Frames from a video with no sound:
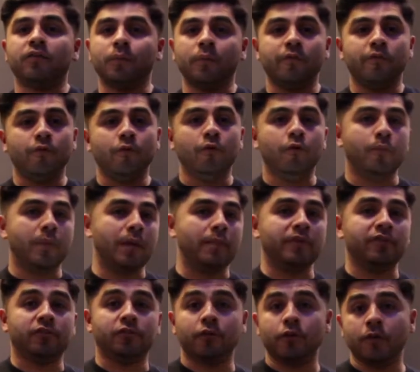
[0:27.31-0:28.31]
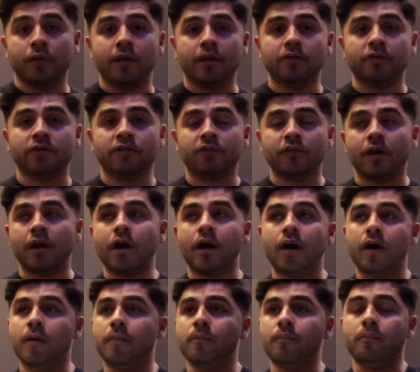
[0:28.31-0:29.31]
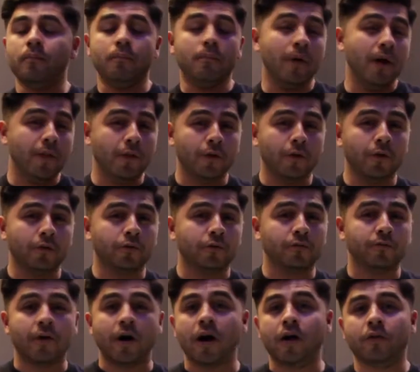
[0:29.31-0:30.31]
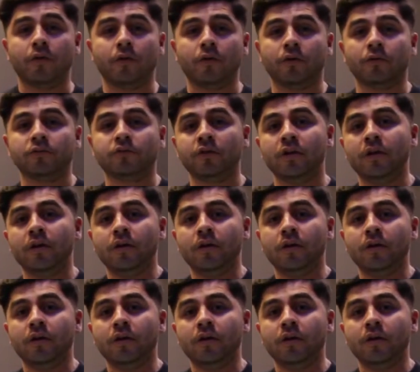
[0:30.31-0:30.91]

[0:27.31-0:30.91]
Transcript: Some of you may be students, mothers, fathers.